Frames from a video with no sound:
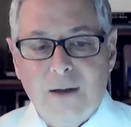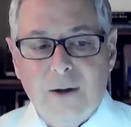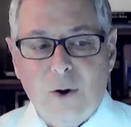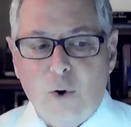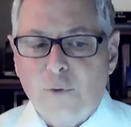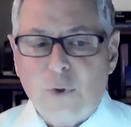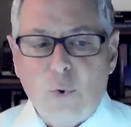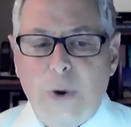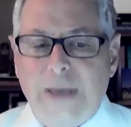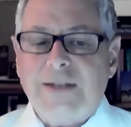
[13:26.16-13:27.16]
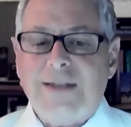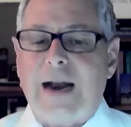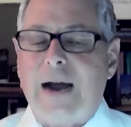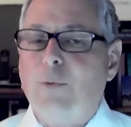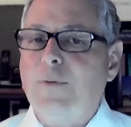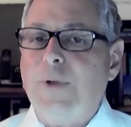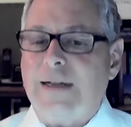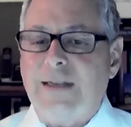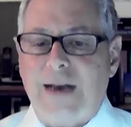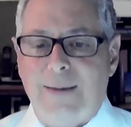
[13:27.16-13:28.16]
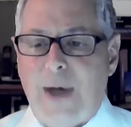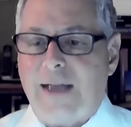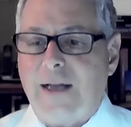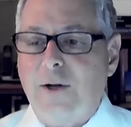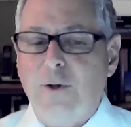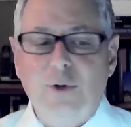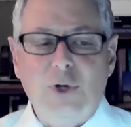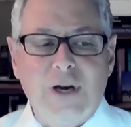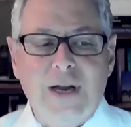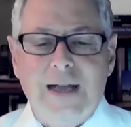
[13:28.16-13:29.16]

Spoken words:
Over the weeks that I reflected on my conclusion,